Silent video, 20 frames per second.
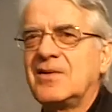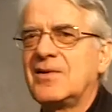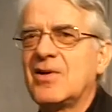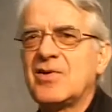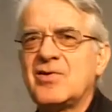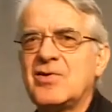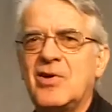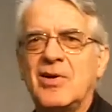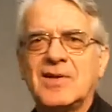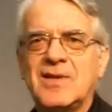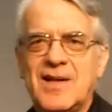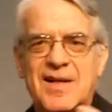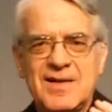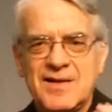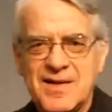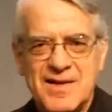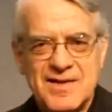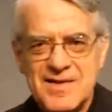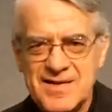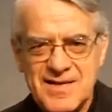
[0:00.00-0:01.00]
does not
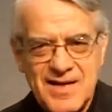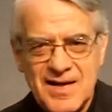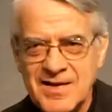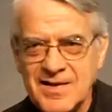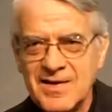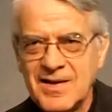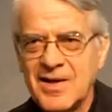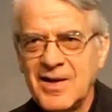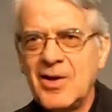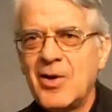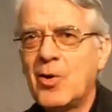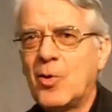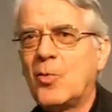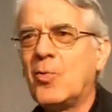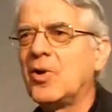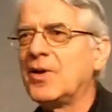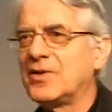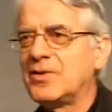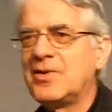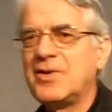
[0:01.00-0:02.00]
understand
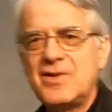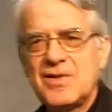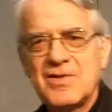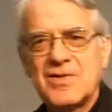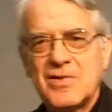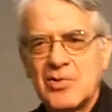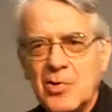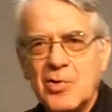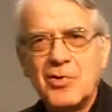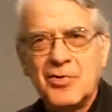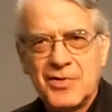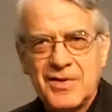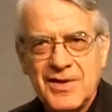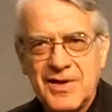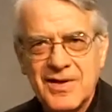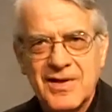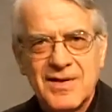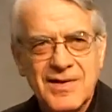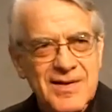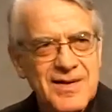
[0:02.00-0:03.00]
what he's
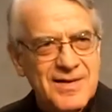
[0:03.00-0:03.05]
doing.